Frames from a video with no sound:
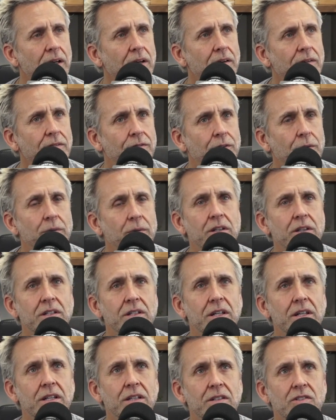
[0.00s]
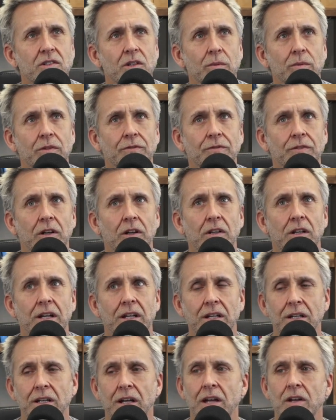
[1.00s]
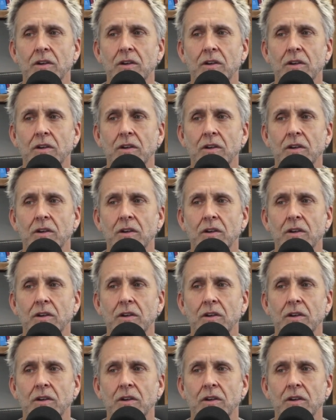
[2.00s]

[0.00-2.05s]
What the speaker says: for me, getting sober felt like a guy who